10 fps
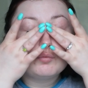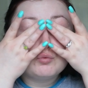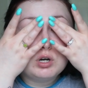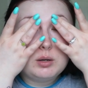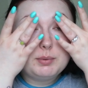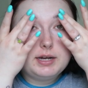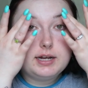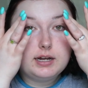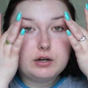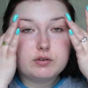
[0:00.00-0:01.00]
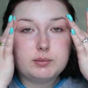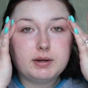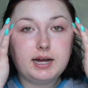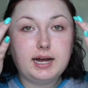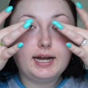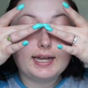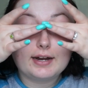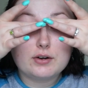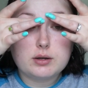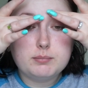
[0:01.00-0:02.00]
rub it around my eye
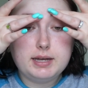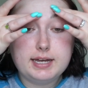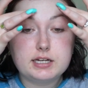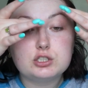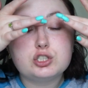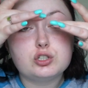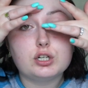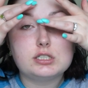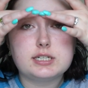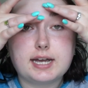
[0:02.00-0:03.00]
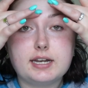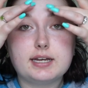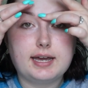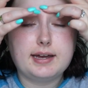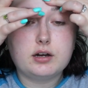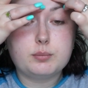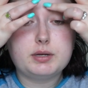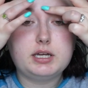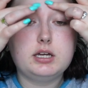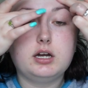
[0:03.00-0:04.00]
area, making sure to kind of get up
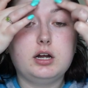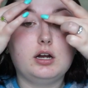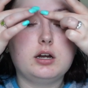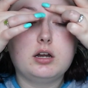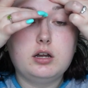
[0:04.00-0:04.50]
here.